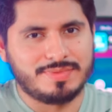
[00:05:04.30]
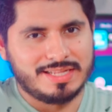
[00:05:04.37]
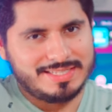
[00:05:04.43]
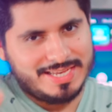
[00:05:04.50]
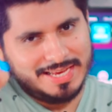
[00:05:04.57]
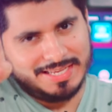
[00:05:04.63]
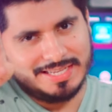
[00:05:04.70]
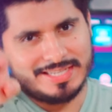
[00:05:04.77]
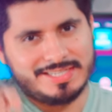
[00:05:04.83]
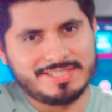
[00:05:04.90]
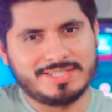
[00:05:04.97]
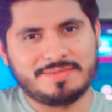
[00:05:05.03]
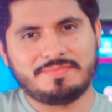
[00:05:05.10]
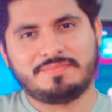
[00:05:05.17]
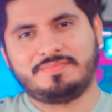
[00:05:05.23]
Take it
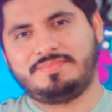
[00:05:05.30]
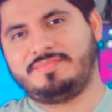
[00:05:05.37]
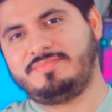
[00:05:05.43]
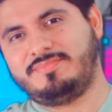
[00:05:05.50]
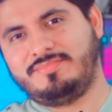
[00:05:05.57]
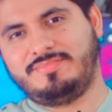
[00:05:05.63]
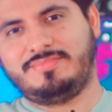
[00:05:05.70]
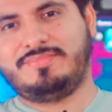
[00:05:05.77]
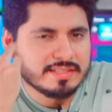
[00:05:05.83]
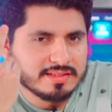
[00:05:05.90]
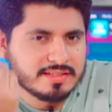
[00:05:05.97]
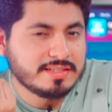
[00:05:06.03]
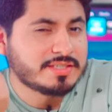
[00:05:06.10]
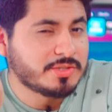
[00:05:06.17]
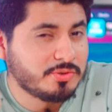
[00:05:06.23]
easy.
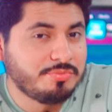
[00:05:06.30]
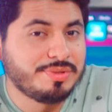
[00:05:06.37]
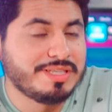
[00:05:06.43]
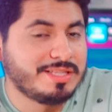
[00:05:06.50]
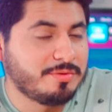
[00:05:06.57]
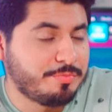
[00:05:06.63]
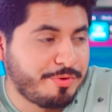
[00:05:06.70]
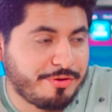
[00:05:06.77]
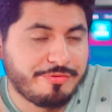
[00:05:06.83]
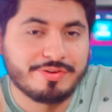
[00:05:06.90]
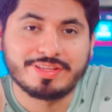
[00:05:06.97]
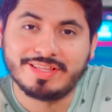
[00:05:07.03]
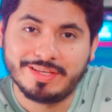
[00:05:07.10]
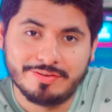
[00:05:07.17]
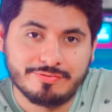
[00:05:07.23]
This could be the
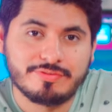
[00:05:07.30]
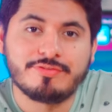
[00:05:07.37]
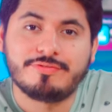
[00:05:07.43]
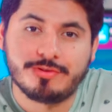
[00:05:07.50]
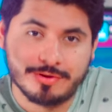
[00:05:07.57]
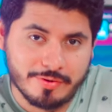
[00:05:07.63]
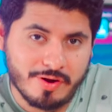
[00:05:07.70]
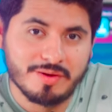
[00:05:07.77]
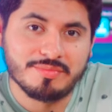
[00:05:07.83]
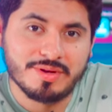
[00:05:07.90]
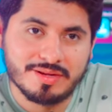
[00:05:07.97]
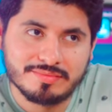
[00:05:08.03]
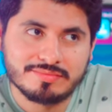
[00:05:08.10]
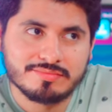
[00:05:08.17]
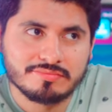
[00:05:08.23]
perfect gift for
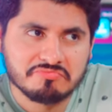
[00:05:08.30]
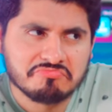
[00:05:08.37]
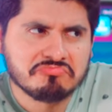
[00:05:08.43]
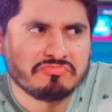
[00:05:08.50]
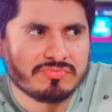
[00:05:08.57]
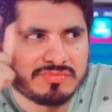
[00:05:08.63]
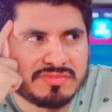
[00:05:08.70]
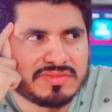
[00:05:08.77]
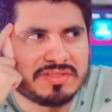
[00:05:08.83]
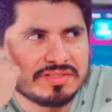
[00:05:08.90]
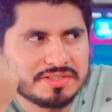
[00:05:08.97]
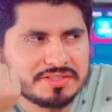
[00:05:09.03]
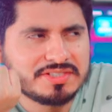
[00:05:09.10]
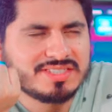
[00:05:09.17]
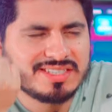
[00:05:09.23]
grandma.
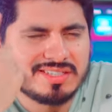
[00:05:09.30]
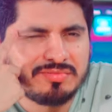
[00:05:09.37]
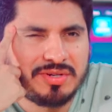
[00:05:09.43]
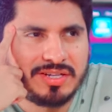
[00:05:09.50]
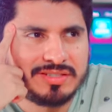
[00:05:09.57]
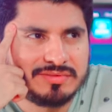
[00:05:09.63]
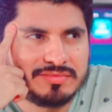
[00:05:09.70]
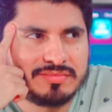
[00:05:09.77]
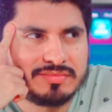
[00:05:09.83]
Just think about it.